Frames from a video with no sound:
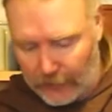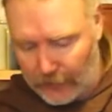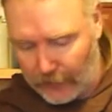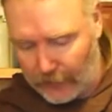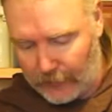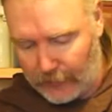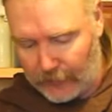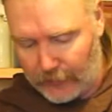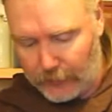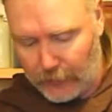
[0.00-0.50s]

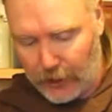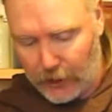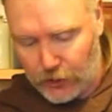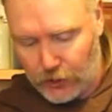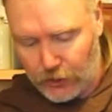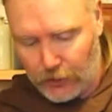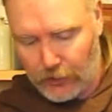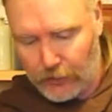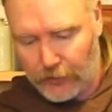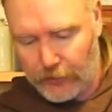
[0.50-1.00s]
To make
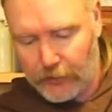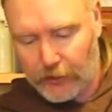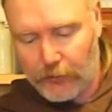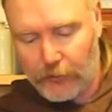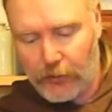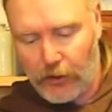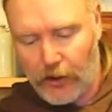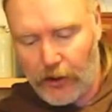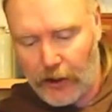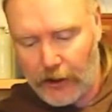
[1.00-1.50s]
sure that the
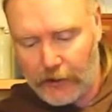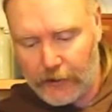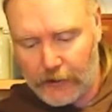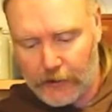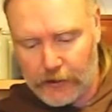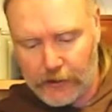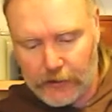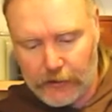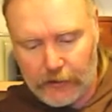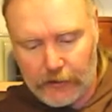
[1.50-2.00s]
brine
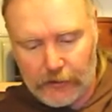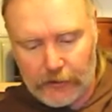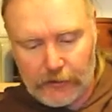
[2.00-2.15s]
is